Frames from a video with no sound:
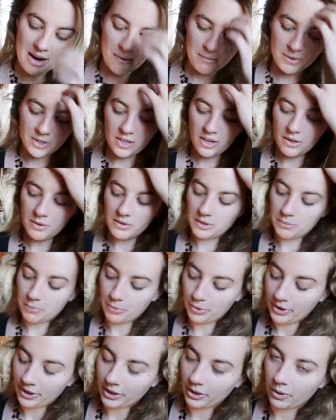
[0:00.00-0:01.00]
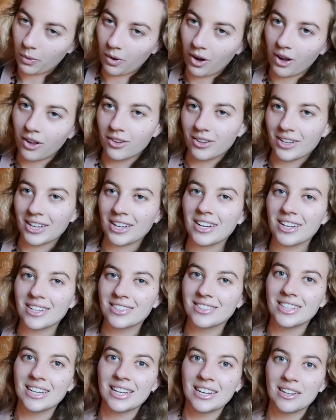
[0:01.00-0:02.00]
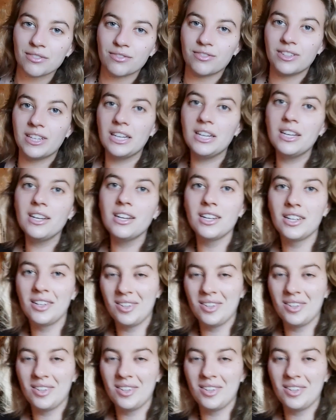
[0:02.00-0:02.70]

Amazon's print quality is iffy.